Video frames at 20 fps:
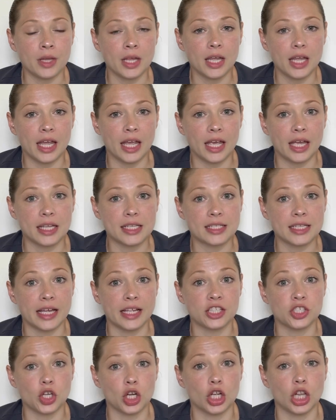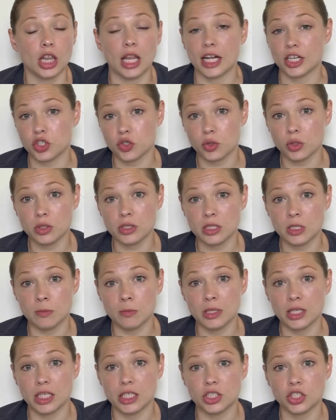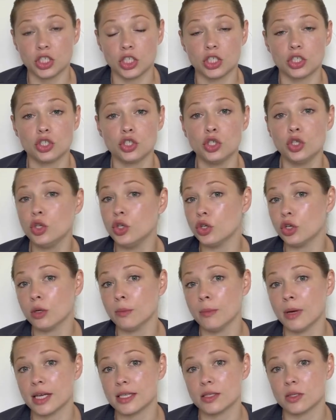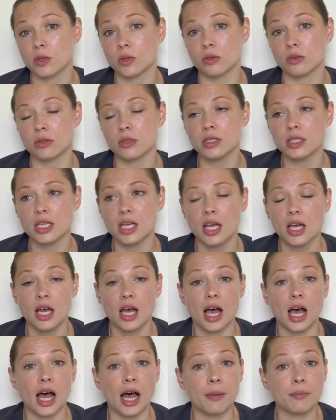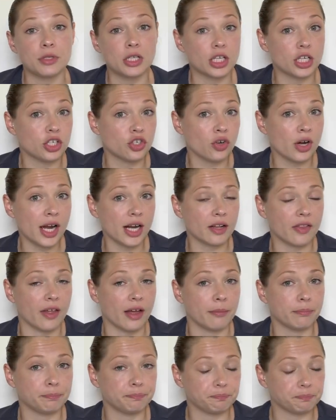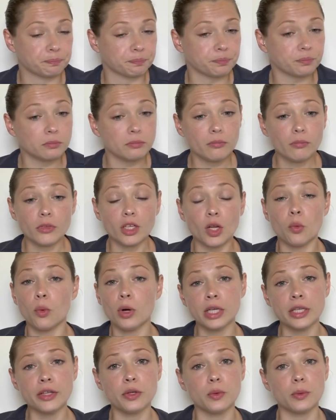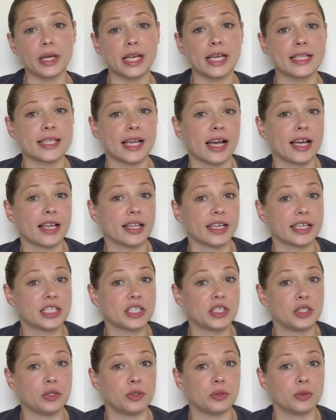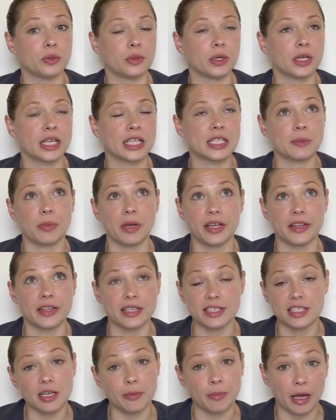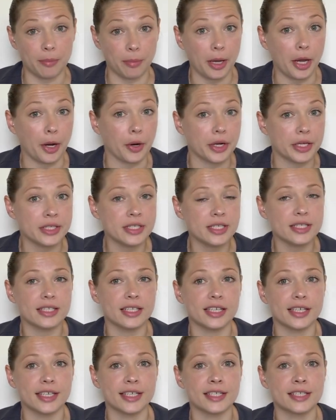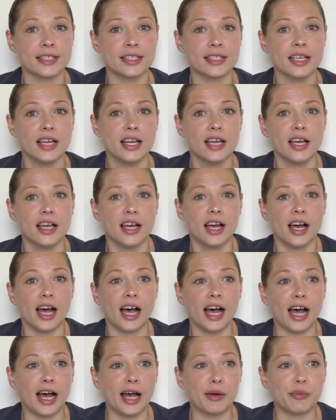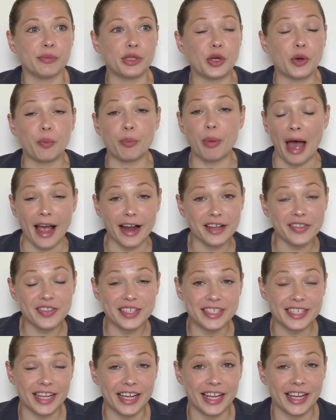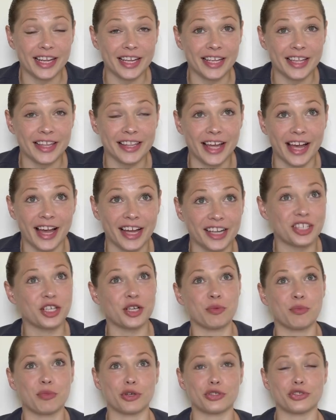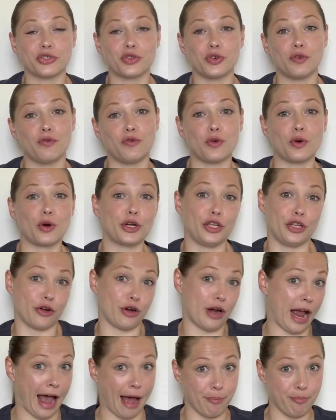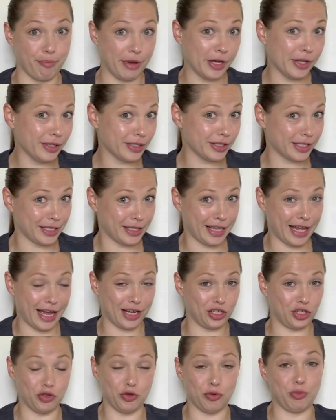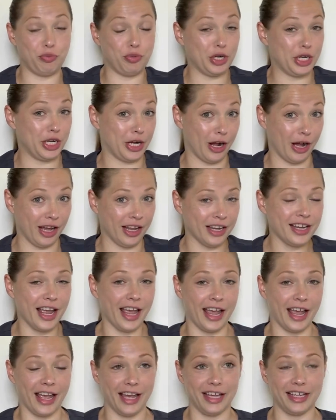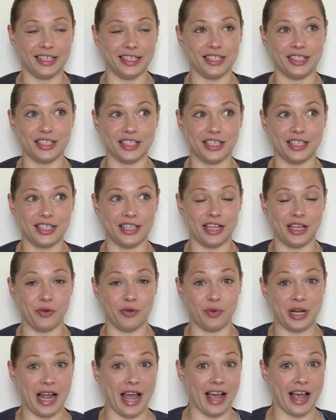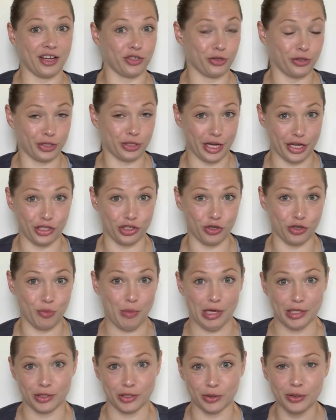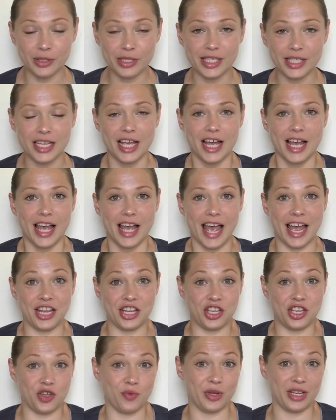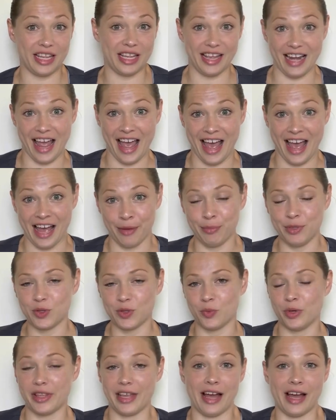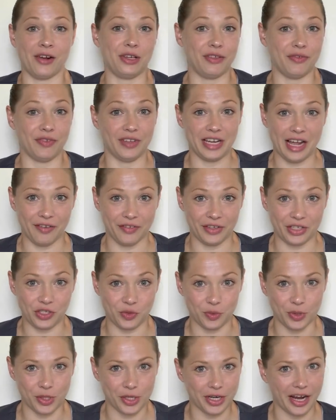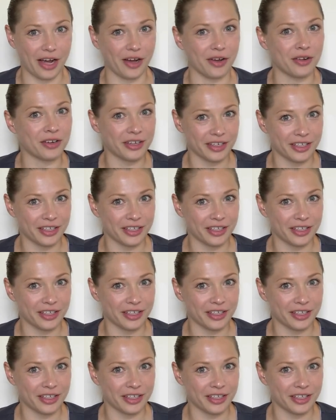It sends electrical stimulation to your muscles to contract them. One of the ways I like to explain this to my parents is, back in the day, that commercial for your ab belt that you could put it on and it would exercise your muscles and you would get abs without even having to work out.